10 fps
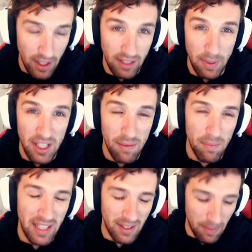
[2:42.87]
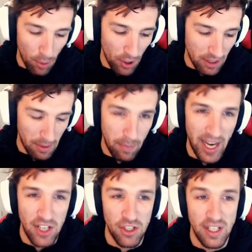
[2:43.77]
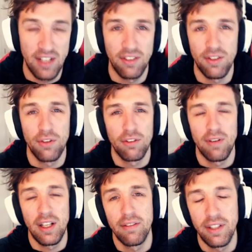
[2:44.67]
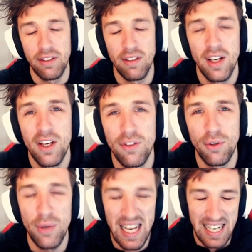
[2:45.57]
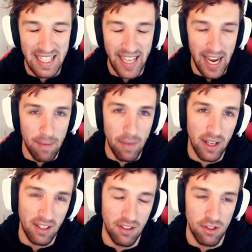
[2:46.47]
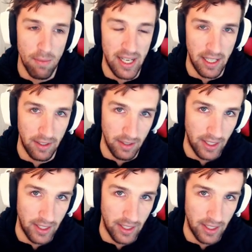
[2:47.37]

It's be it's important to be patient. This is also relevant to in-game decision making.